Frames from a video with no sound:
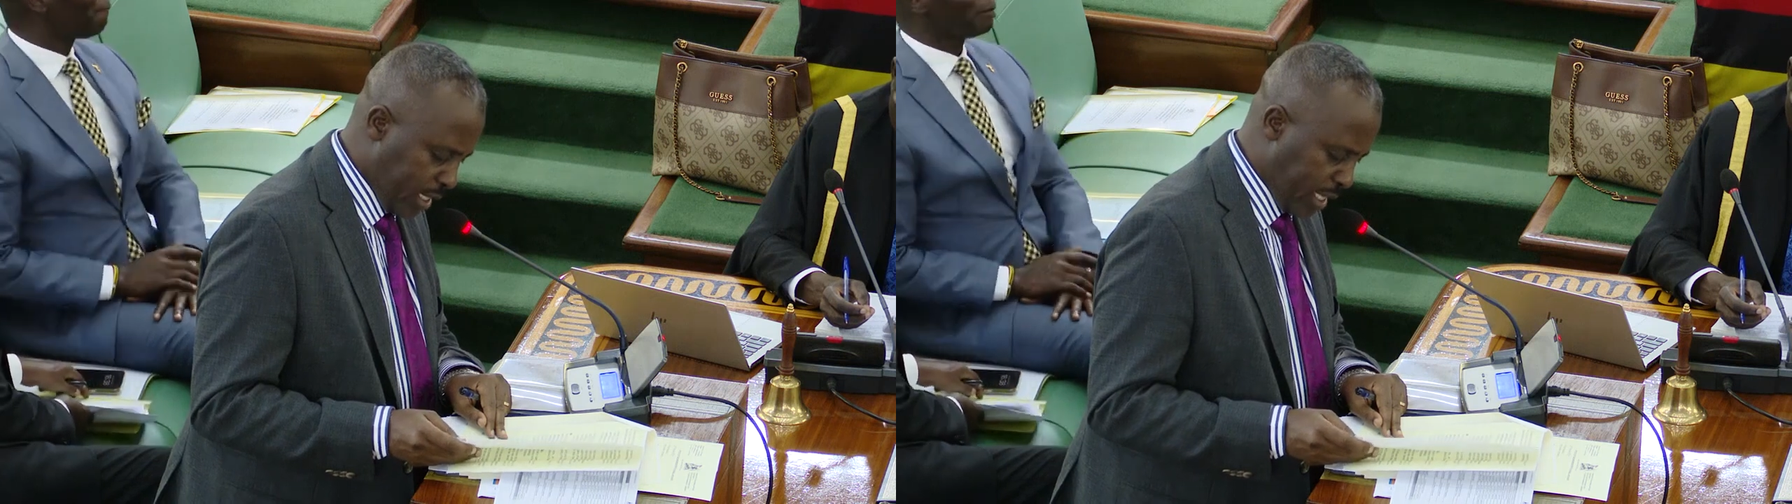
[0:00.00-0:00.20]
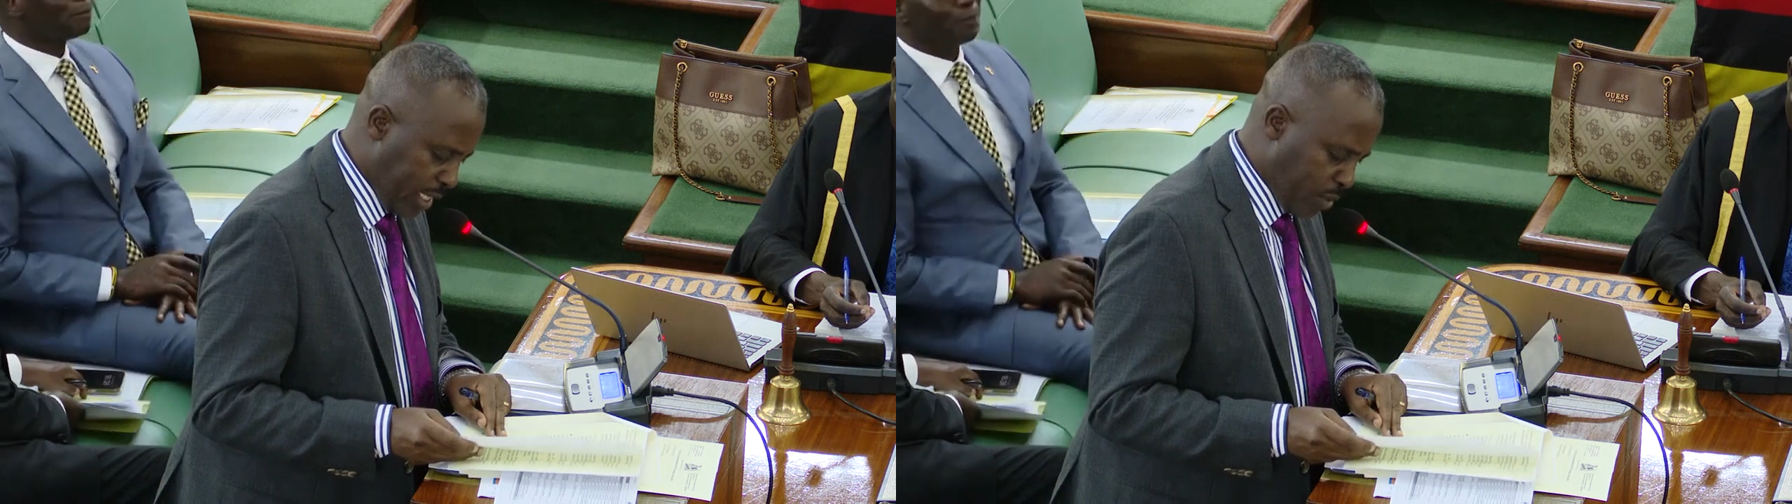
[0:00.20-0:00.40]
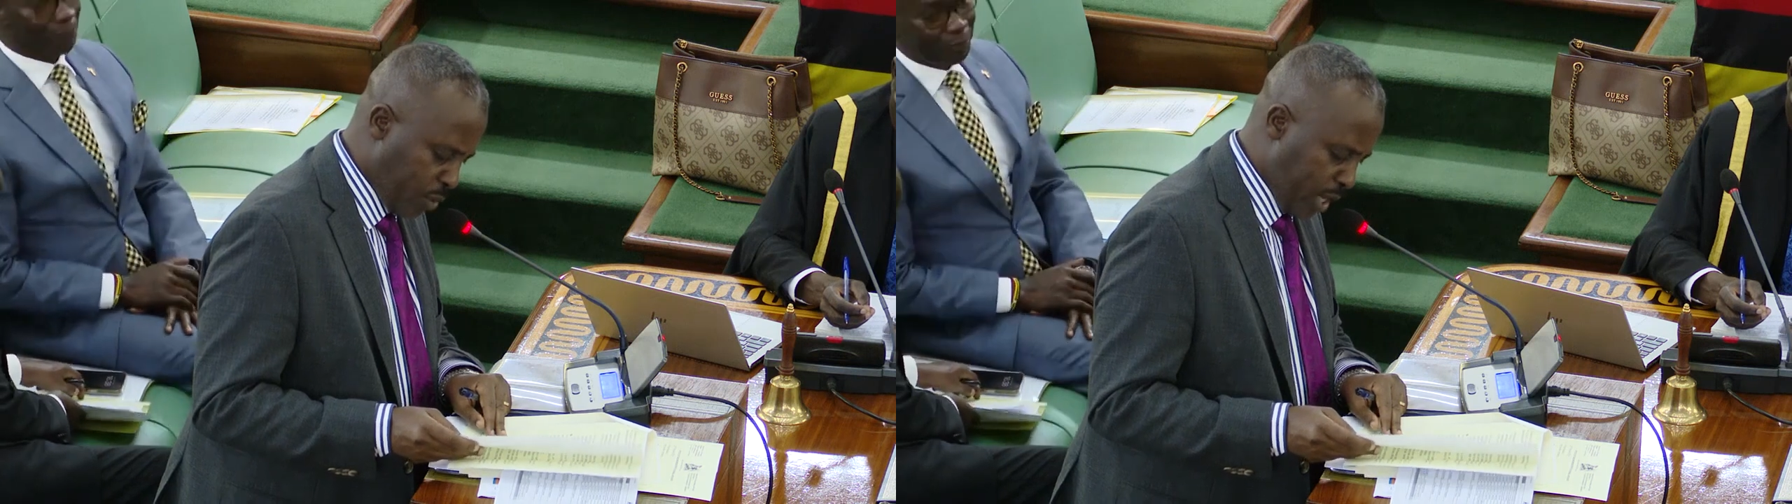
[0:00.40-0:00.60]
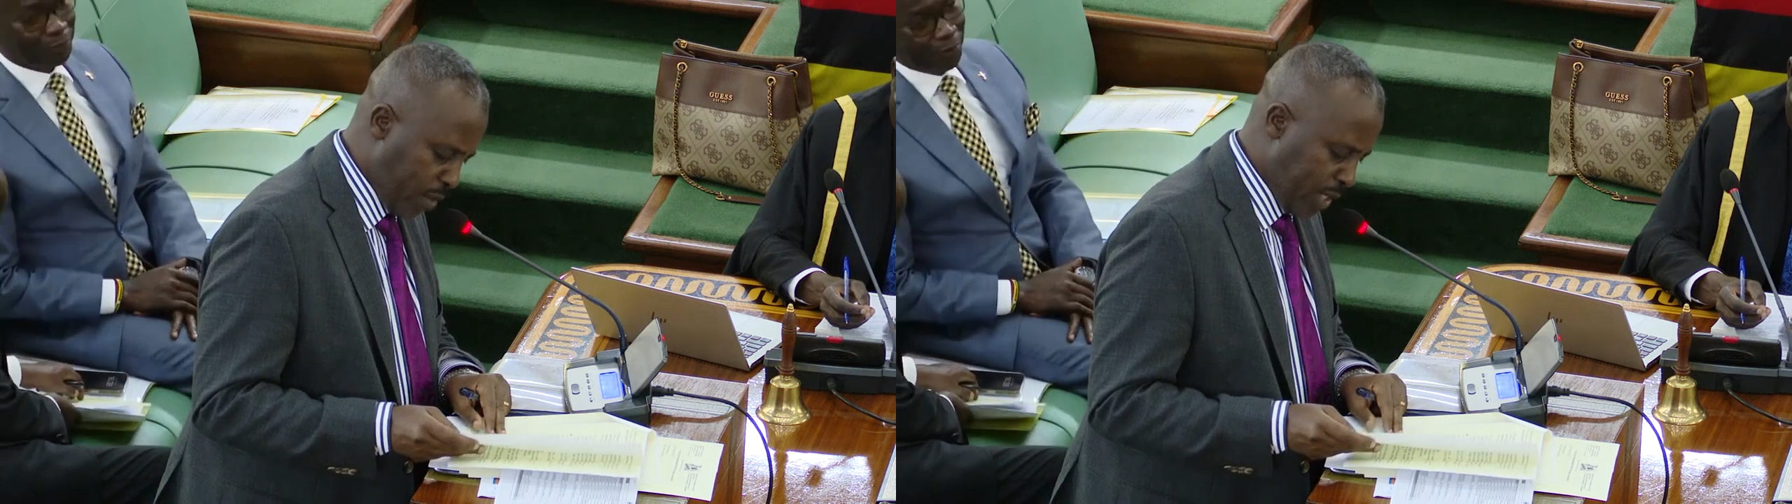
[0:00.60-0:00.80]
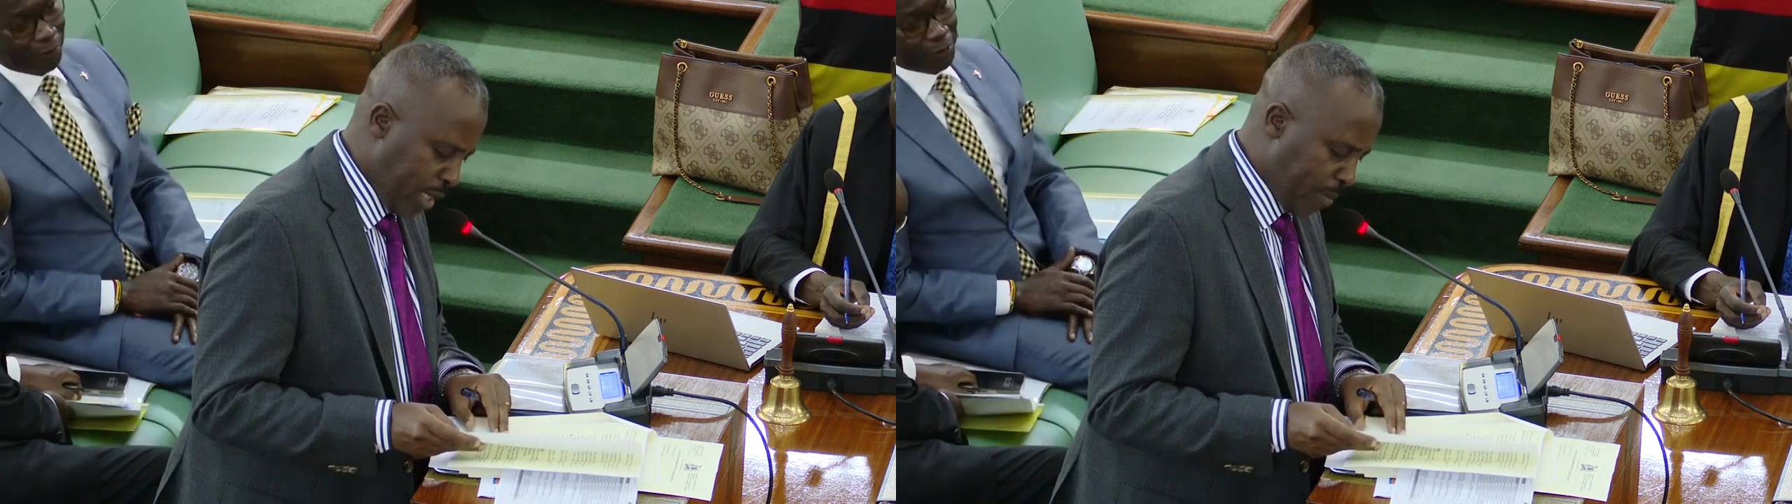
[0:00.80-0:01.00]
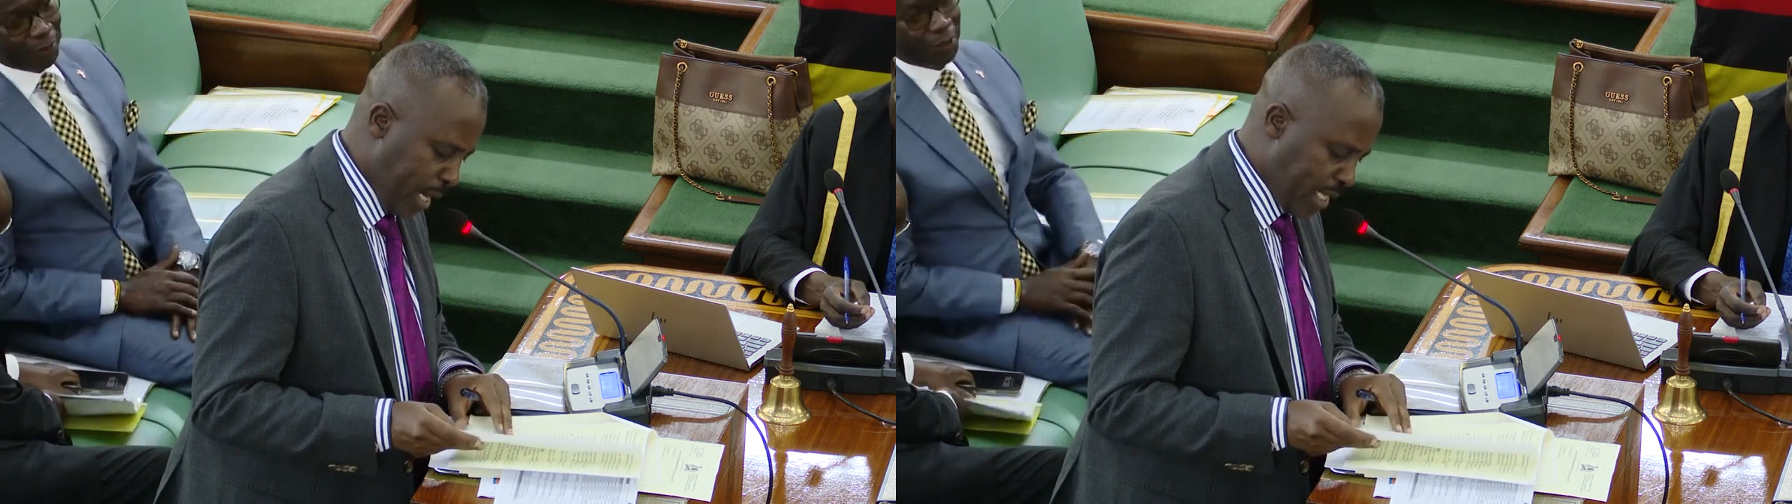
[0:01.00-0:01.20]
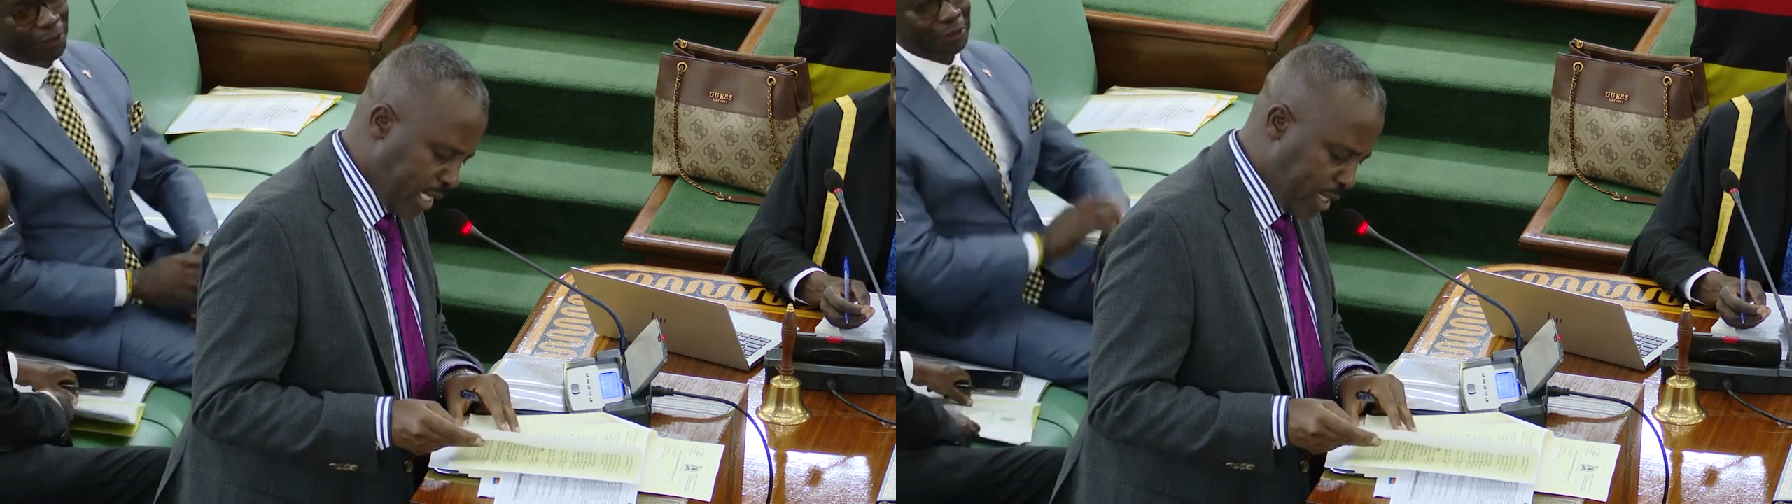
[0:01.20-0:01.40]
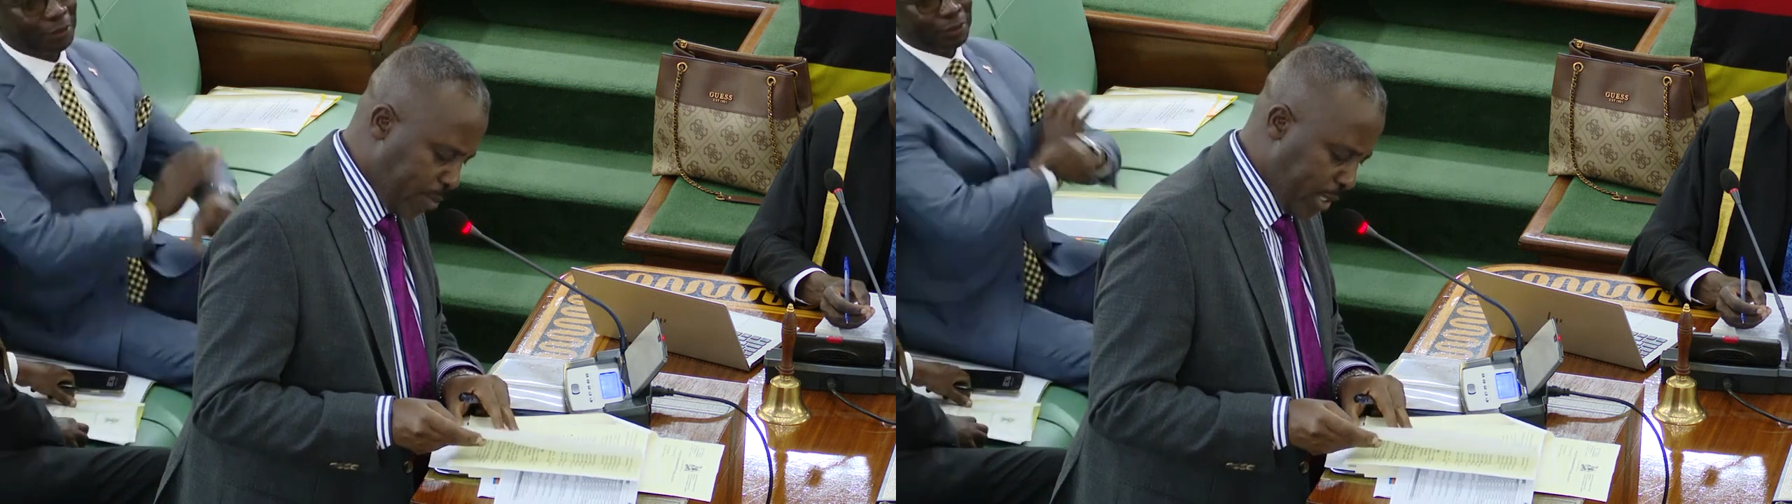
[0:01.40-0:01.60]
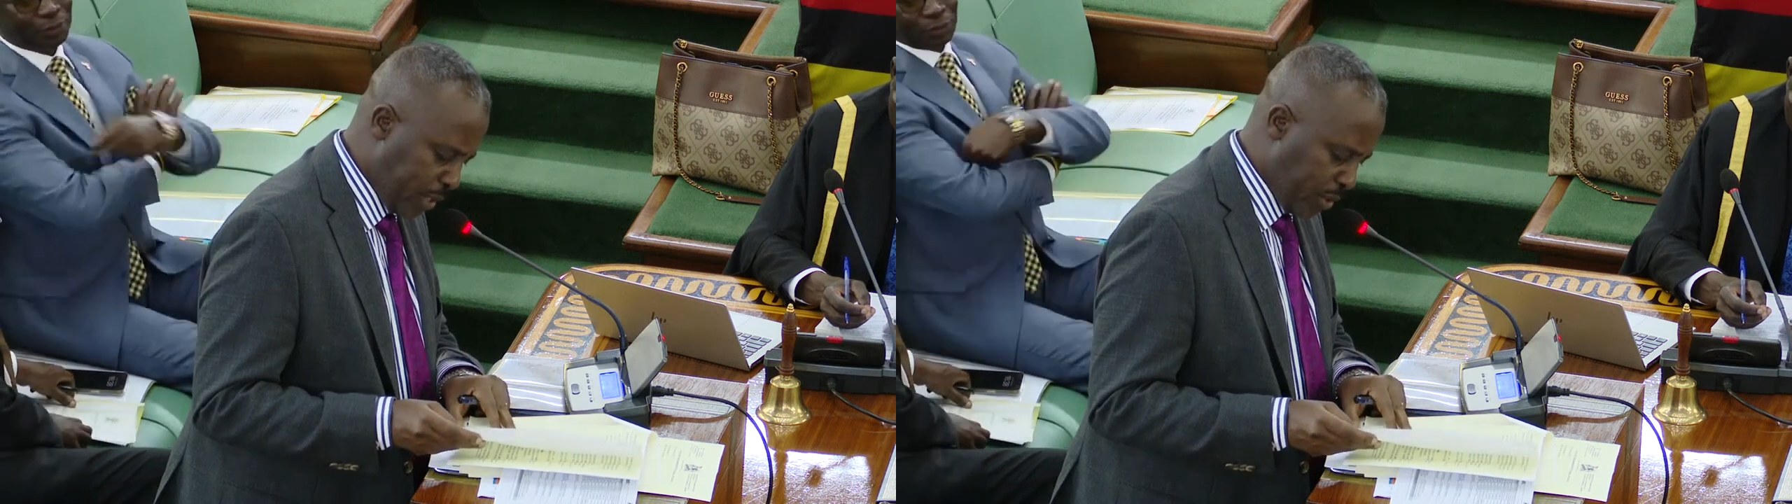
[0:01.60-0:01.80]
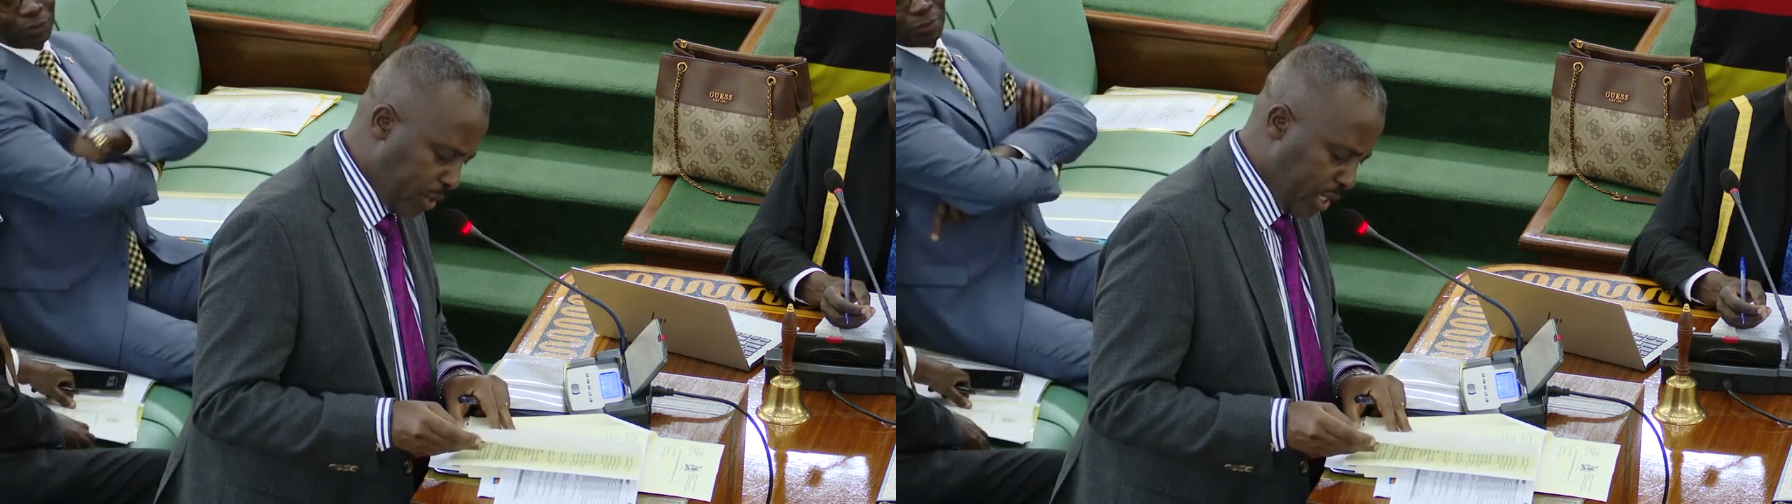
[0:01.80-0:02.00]
That is why, with
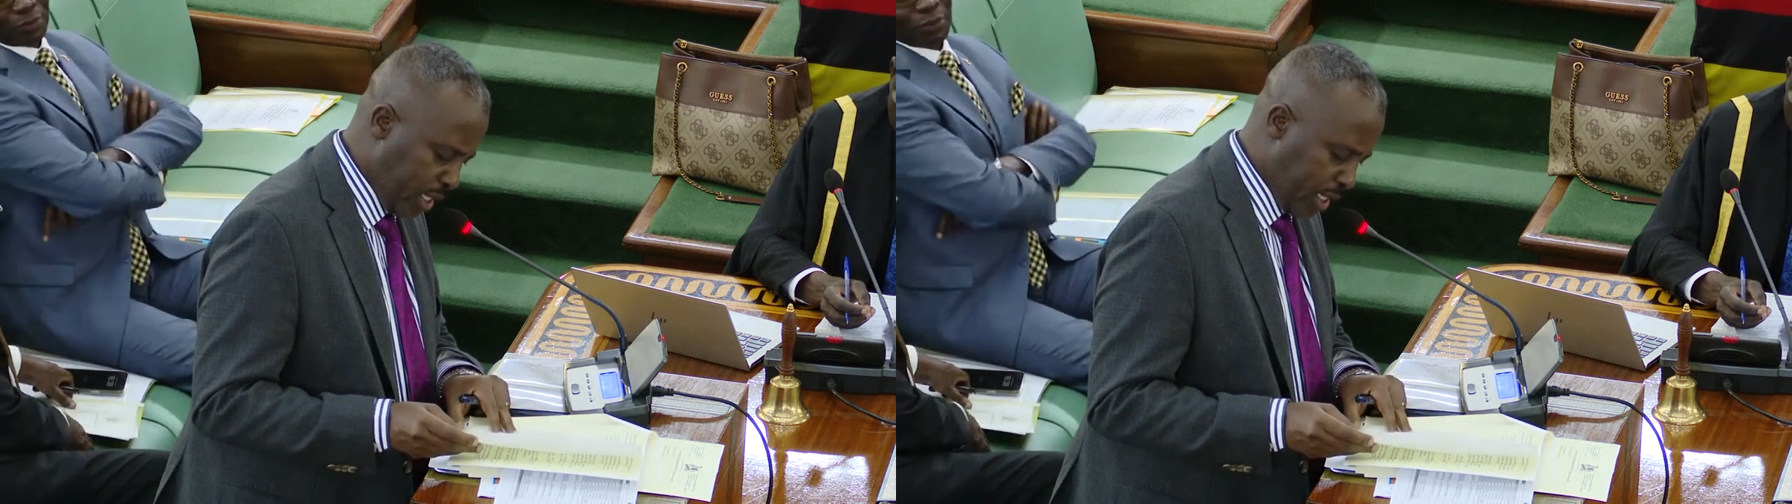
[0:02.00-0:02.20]
anticipation,